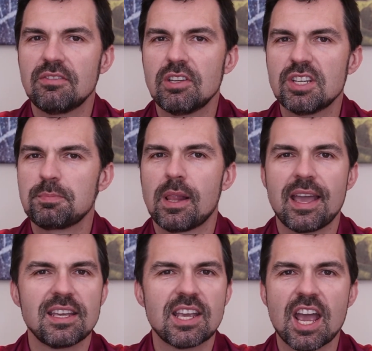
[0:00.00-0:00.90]
if you're just
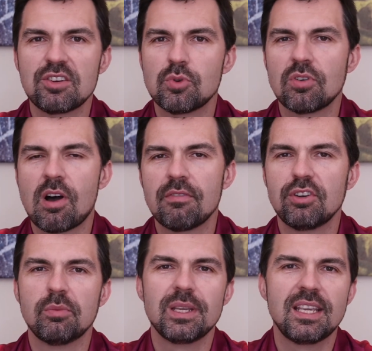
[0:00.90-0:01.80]
playing casual golf,
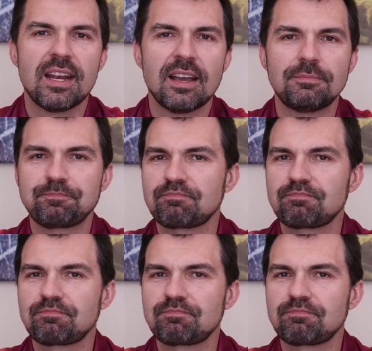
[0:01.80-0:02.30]
you're a beginner,